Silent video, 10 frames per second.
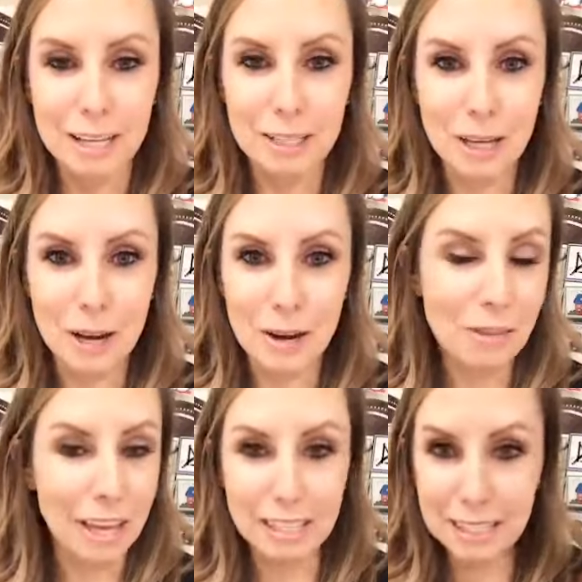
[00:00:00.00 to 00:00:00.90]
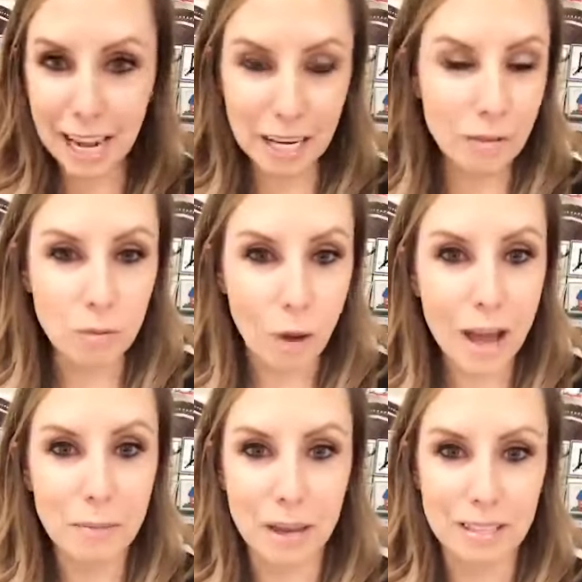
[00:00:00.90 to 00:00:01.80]
So that's kind of
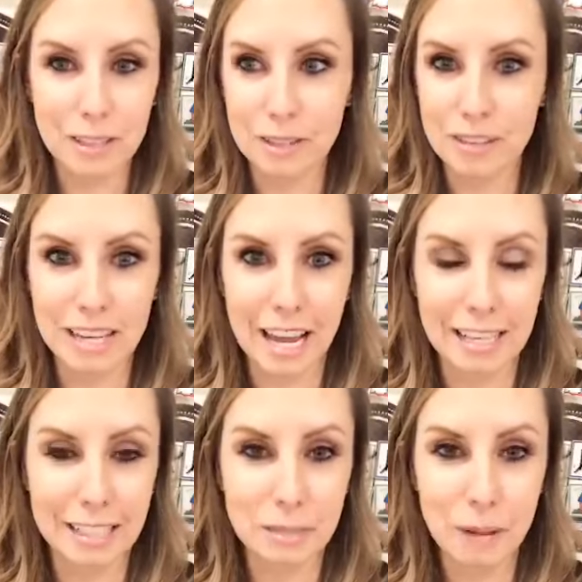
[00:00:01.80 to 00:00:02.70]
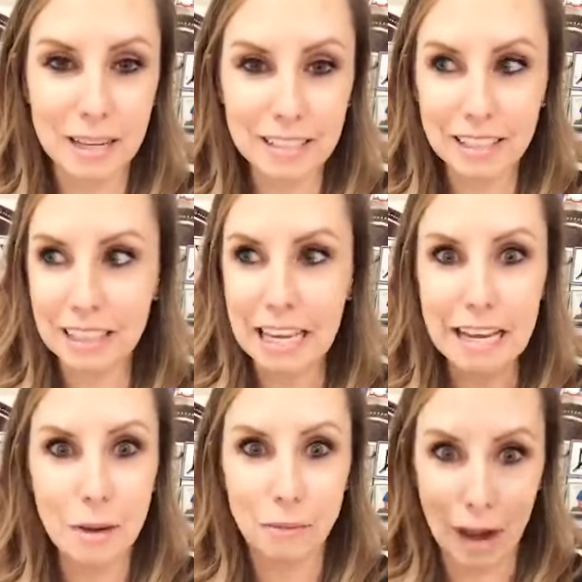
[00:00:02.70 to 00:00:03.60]
what message of the day is. It's
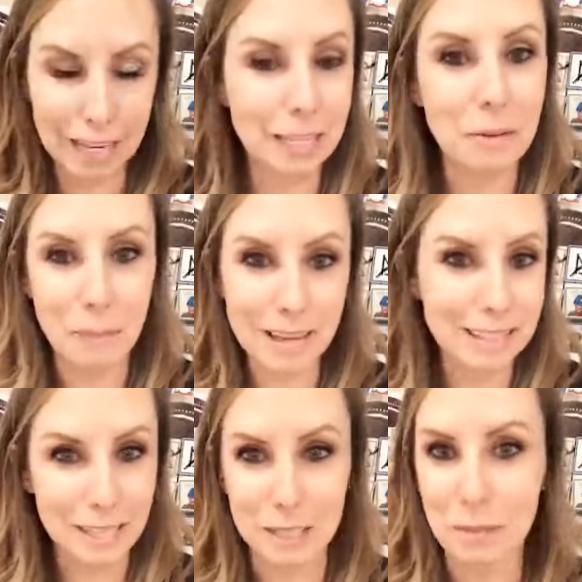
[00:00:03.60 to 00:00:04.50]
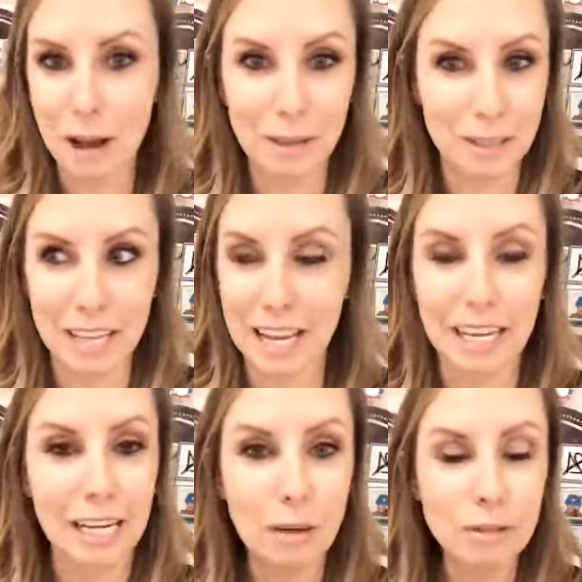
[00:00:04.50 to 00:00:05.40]
basically writing a message about your day.
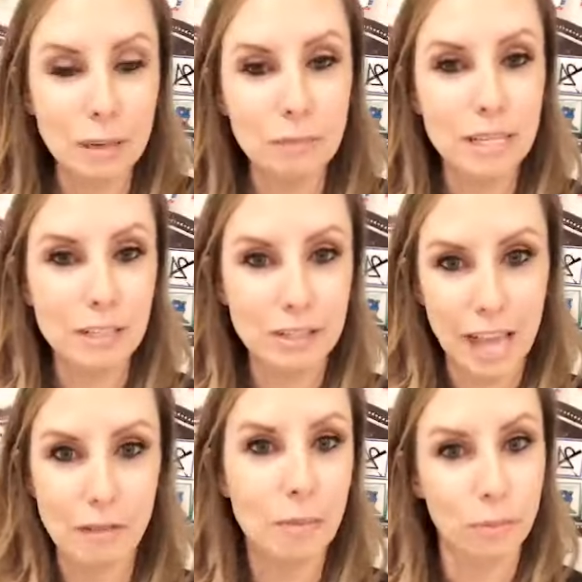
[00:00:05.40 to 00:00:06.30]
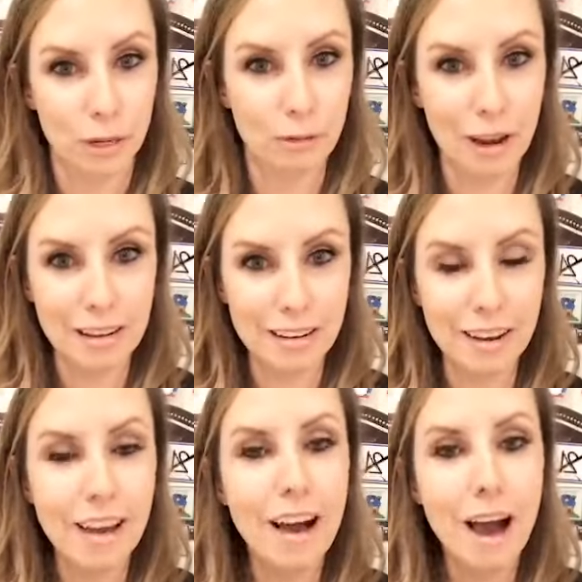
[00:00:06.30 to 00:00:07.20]
And I know some teachers have it pre-written
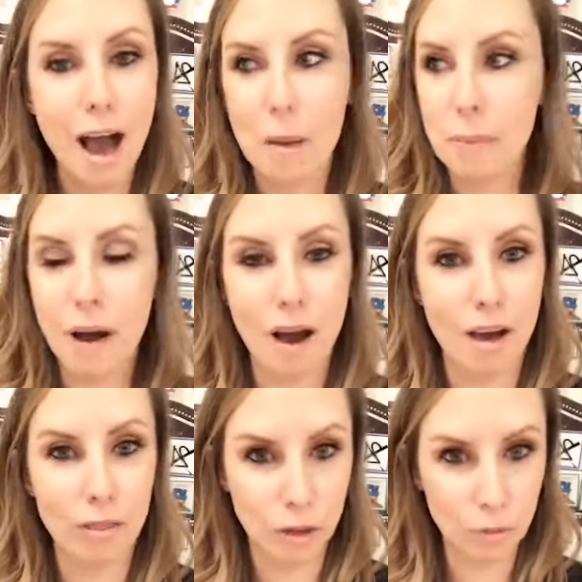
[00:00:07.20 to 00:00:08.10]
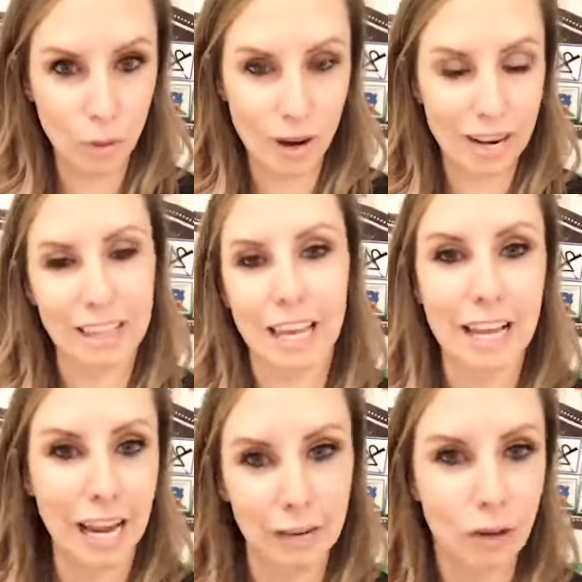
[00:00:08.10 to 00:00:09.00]
up on their board and
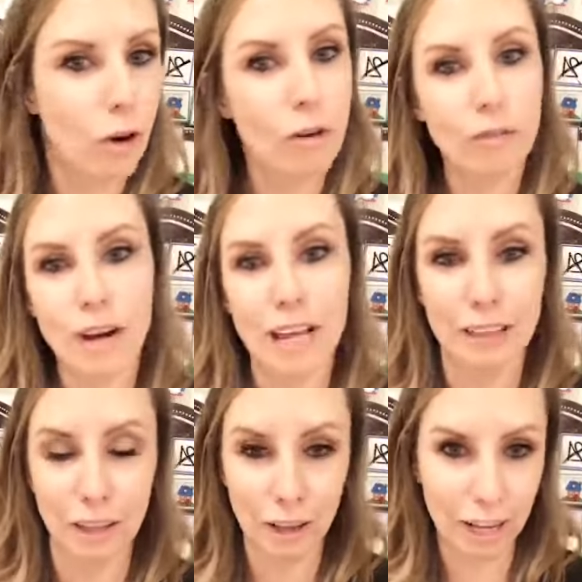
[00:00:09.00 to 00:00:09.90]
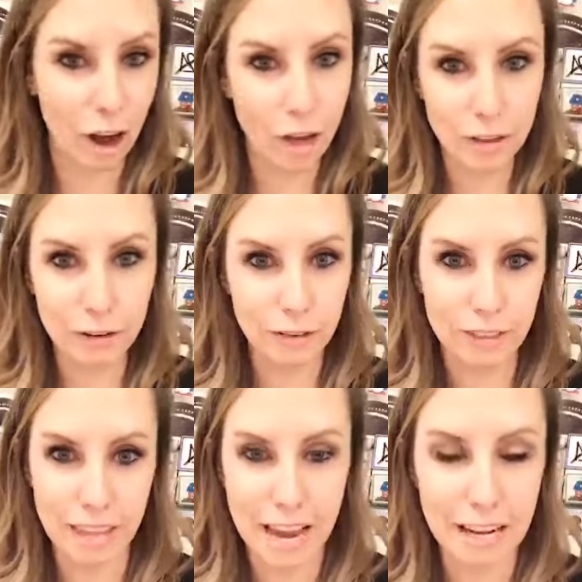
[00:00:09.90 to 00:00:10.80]
they kind of go over and look at all the
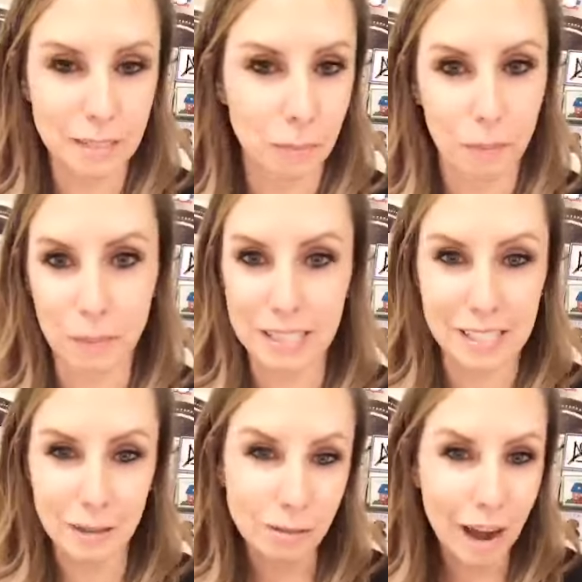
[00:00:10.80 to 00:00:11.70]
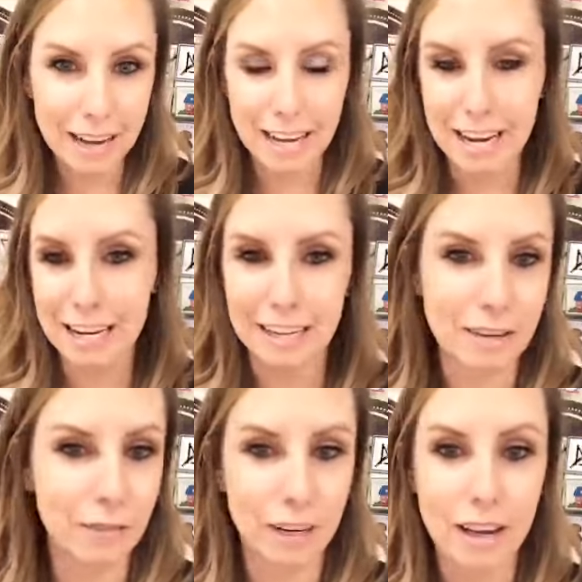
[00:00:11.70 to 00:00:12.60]
different things, pieces of writing and
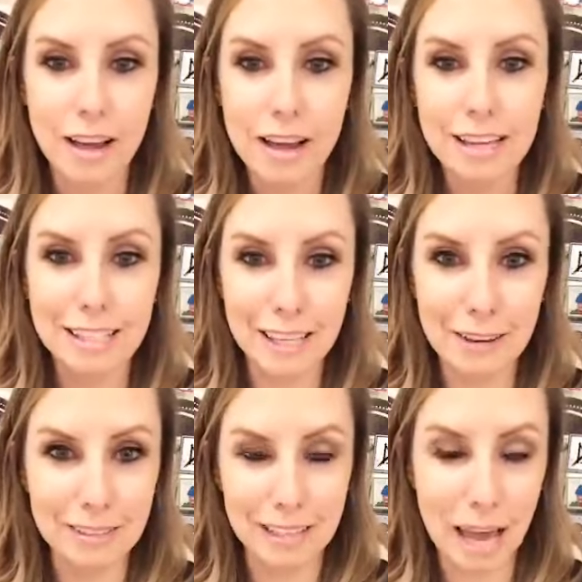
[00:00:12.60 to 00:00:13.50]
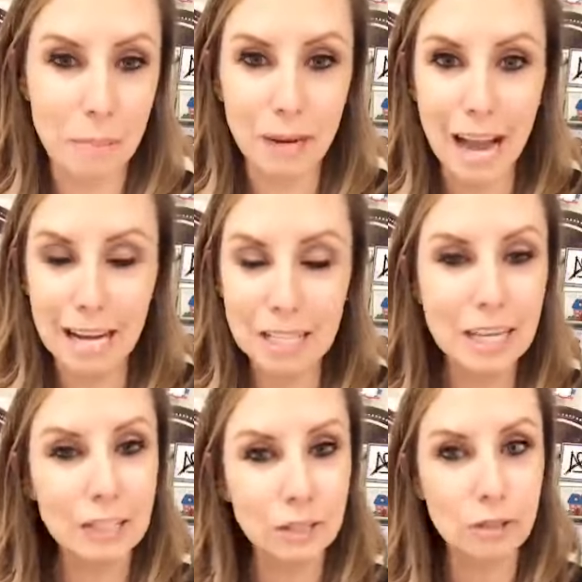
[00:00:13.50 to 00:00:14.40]
different skills and that. But I
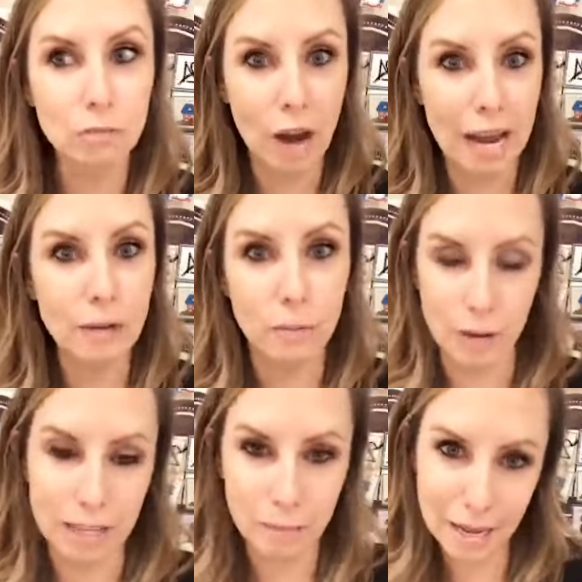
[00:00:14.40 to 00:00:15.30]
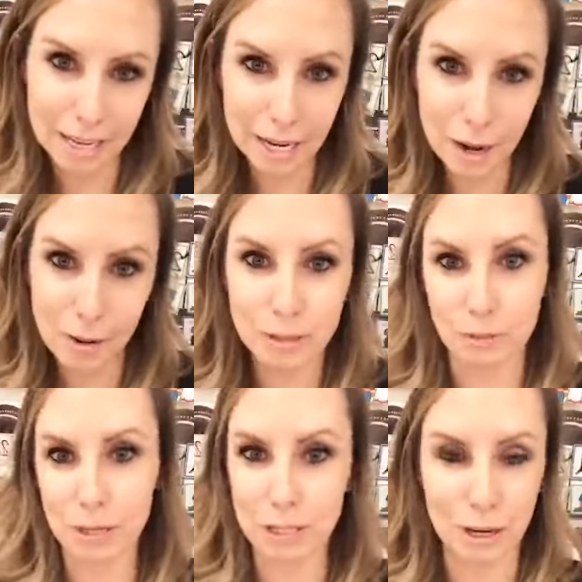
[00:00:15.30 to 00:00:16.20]
actually write with my kiddos
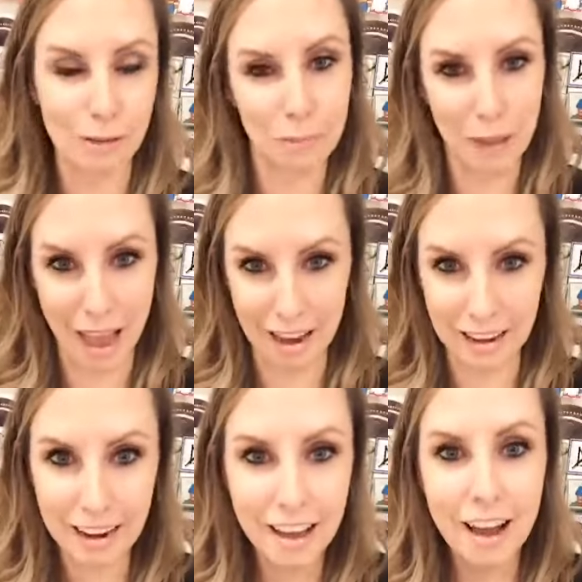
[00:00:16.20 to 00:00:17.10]
and we share the pen.